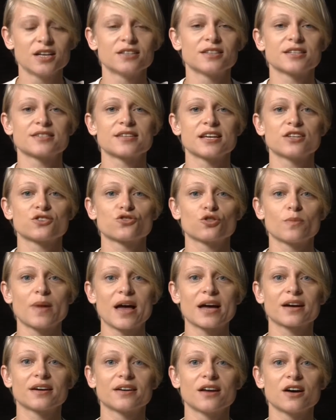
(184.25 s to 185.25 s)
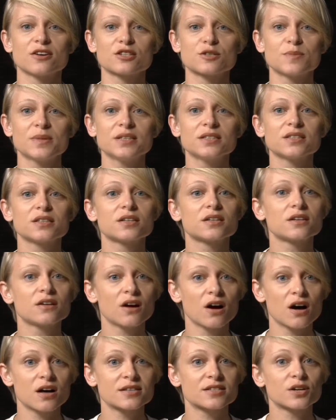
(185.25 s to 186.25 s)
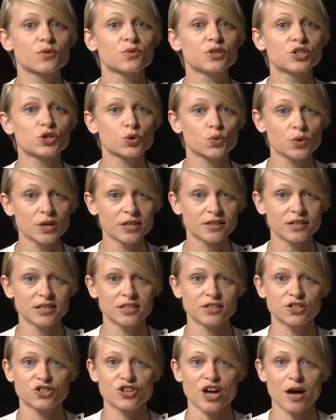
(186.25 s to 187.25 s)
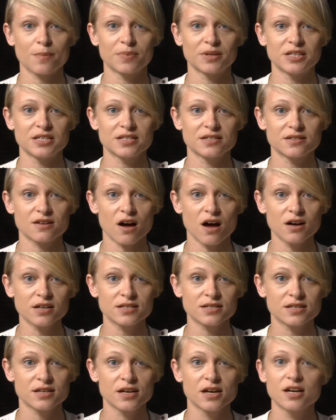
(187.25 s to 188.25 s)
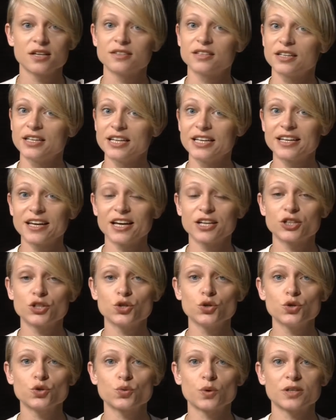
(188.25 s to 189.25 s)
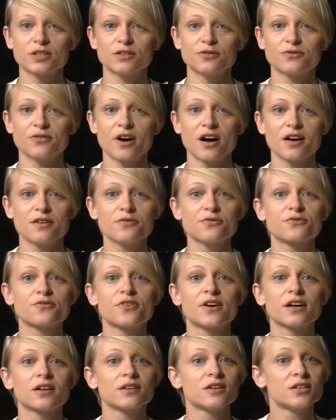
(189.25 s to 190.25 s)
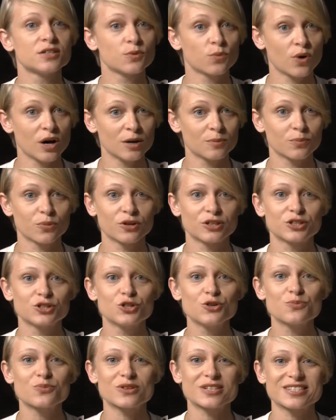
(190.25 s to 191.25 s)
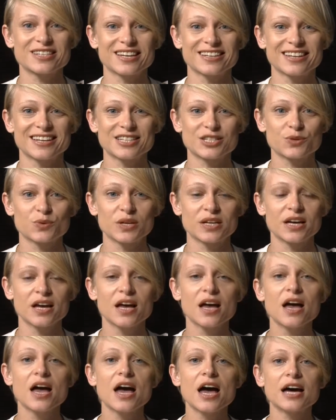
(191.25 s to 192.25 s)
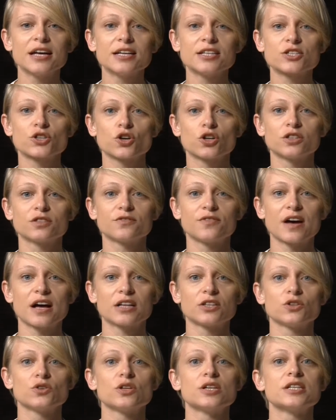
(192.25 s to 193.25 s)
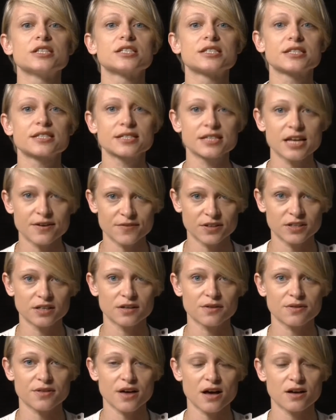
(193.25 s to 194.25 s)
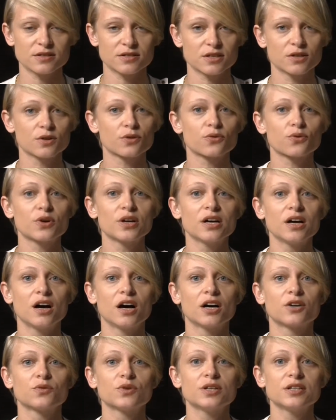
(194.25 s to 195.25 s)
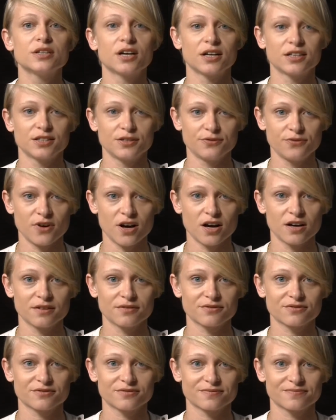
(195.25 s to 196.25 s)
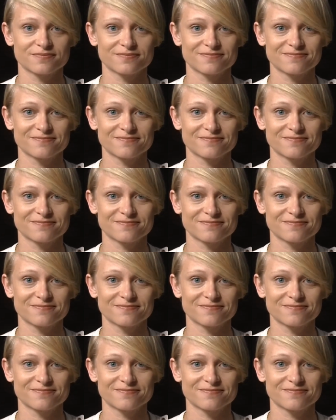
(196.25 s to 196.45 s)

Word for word: The central bank announcement caused a retreat into Japanese stocks. The Nikkei 225 fell 1.2% last week and its current value is 17,395.